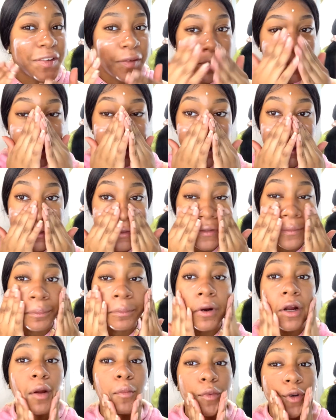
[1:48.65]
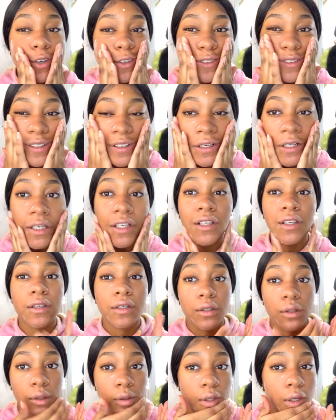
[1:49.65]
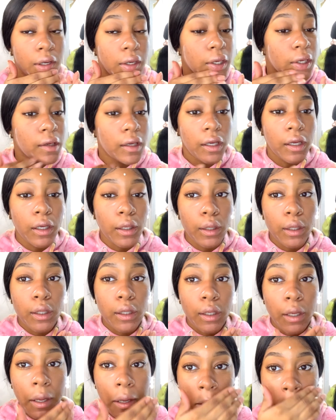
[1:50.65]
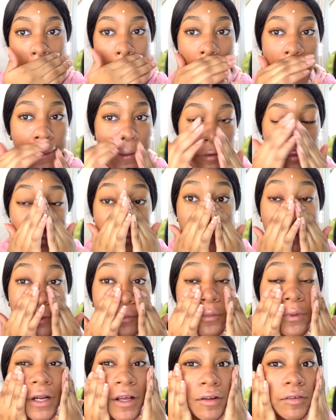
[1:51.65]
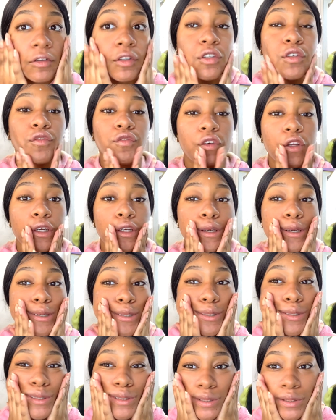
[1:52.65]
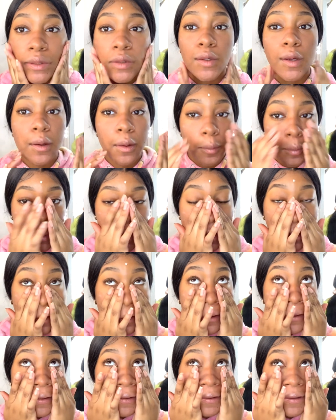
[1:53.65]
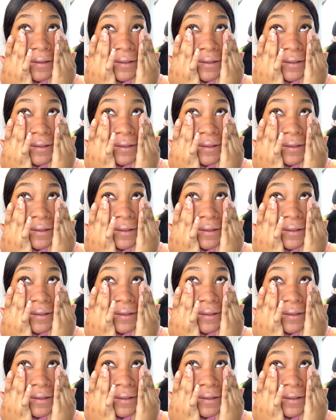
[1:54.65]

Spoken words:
I try not to pull too much when I rub in my moisturizer or primer.